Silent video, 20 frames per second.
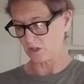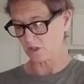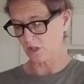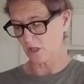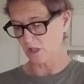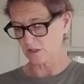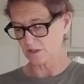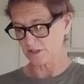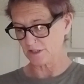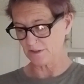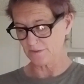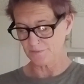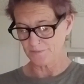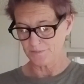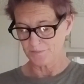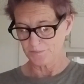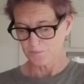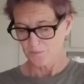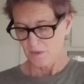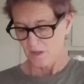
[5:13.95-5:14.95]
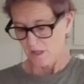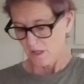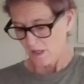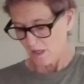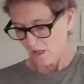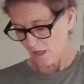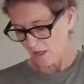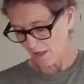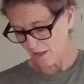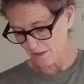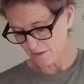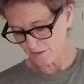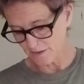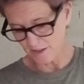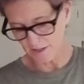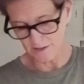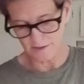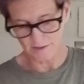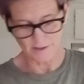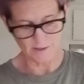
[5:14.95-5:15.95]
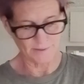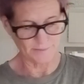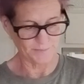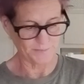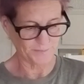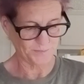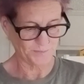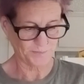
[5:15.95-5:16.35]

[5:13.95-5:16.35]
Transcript: to call it. And then, um,